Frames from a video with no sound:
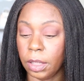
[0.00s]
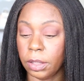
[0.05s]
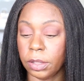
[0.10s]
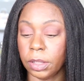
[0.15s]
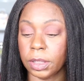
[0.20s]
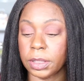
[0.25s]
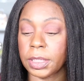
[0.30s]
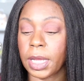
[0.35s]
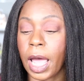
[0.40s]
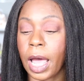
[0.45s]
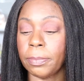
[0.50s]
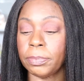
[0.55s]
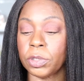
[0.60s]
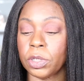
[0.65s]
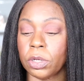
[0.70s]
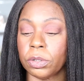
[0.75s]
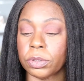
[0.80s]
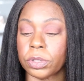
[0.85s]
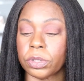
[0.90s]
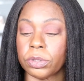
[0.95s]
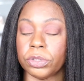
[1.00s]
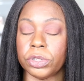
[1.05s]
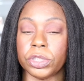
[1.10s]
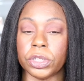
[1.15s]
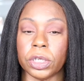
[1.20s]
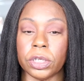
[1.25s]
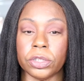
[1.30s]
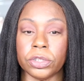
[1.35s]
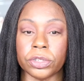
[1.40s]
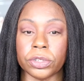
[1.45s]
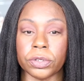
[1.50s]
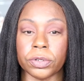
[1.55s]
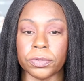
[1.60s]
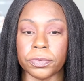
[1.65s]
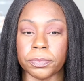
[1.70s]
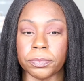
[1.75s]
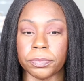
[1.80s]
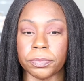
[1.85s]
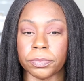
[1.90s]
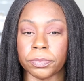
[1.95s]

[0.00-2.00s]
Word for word: The top notes are ginger,